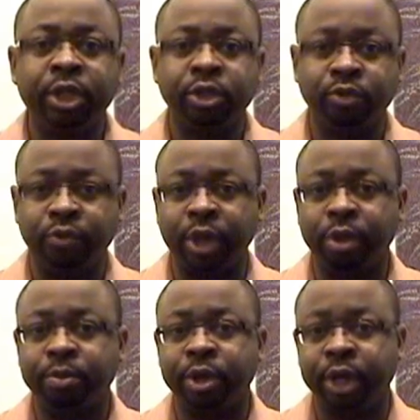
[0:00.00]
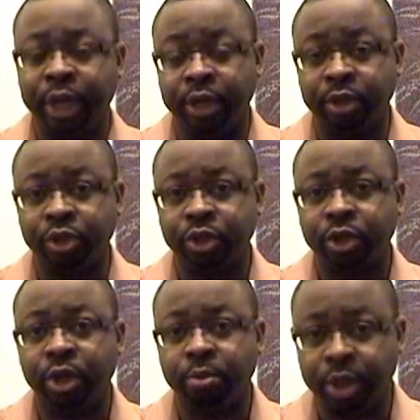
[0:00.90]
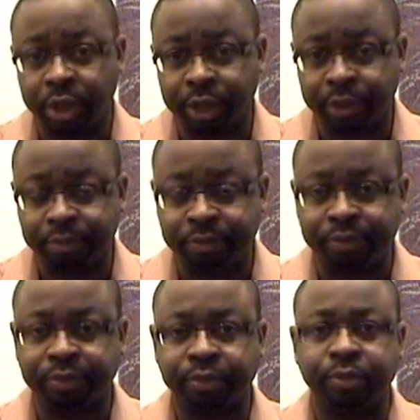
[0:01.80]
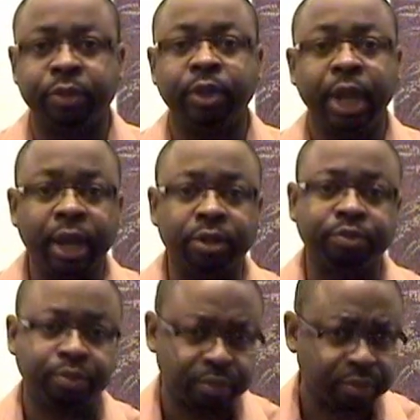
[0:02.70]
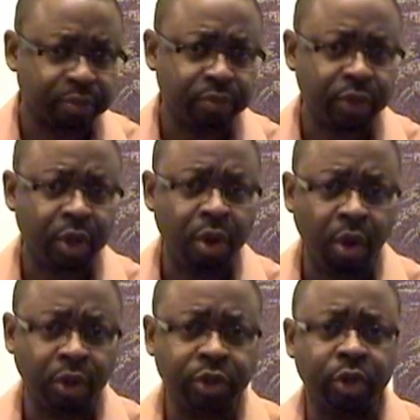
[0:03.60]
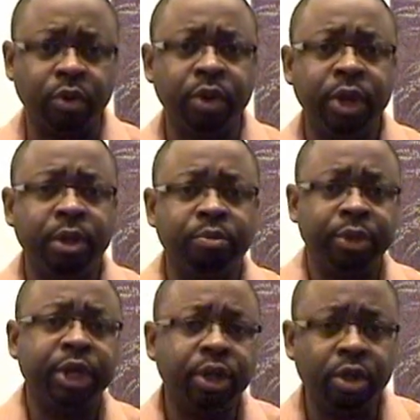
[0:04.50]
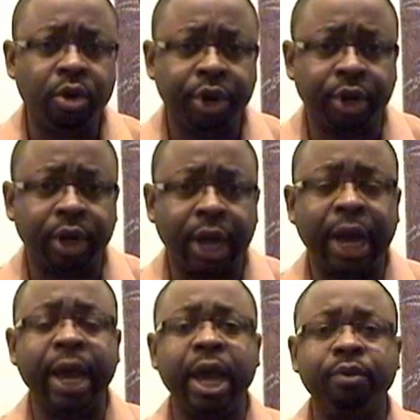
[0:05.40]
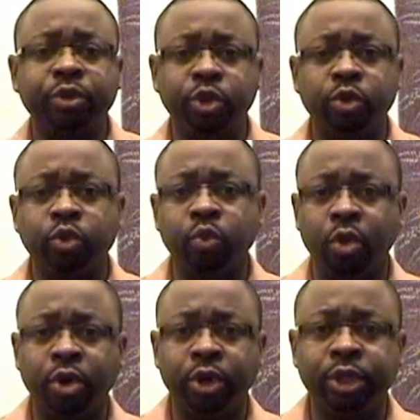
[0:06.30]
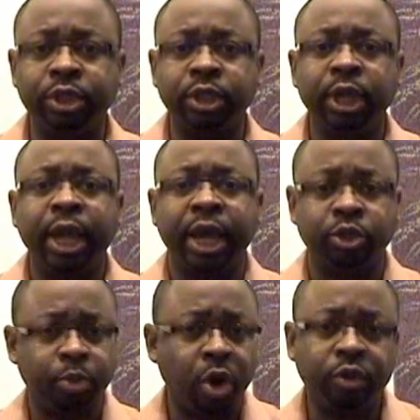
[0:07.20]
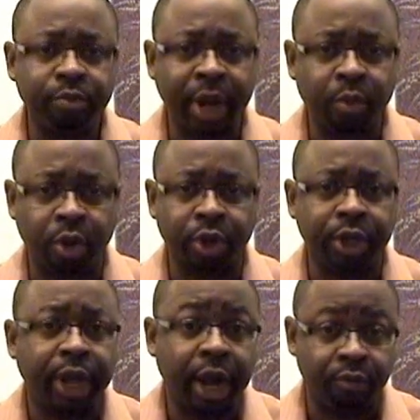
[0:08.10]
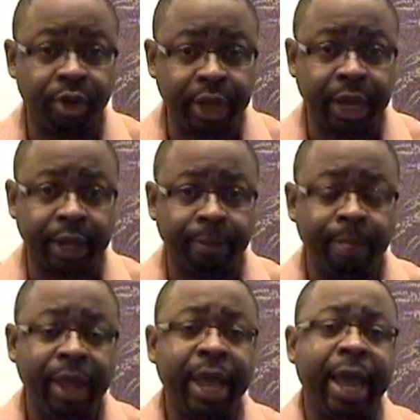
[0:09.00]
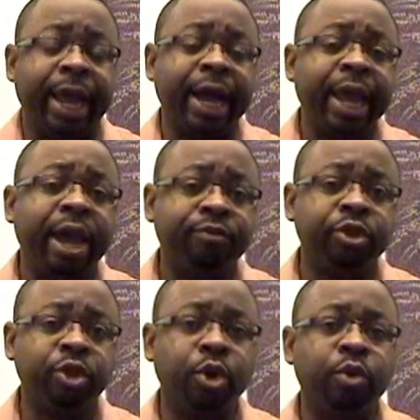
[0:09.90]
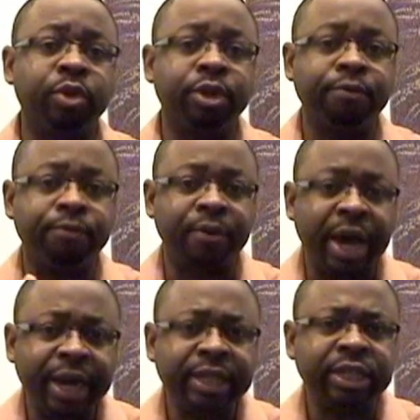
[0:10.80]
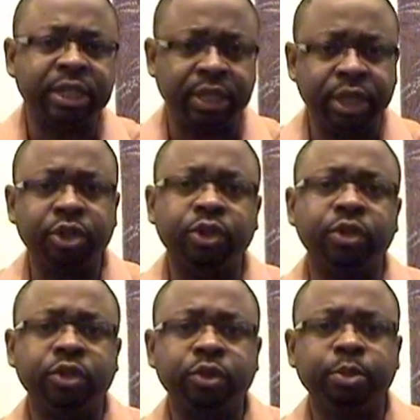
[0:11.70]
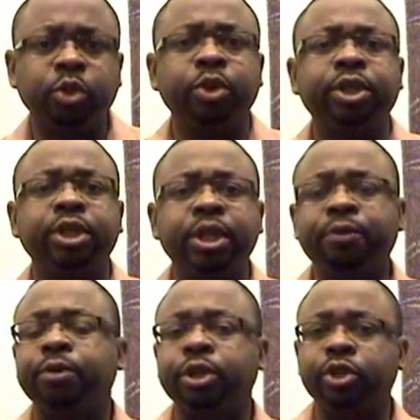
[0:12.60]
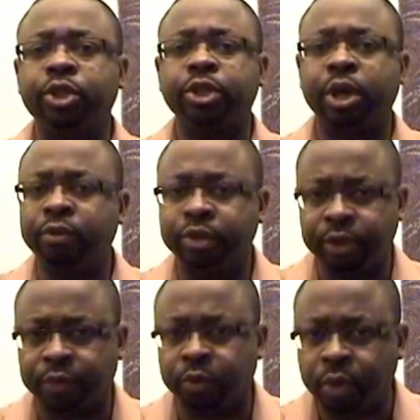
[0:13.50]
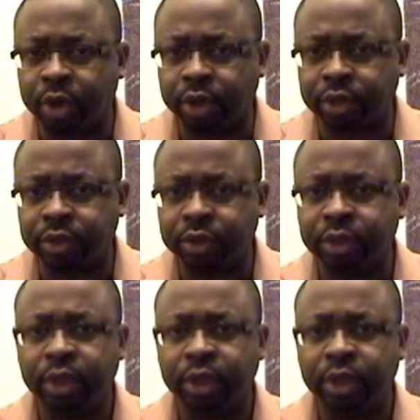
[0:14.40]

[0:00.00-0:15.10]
develop their English ability. Now, also, being a lawyer, I have to use words as part of my work every day. And I have to know the fine distinctions between the definitions of different words,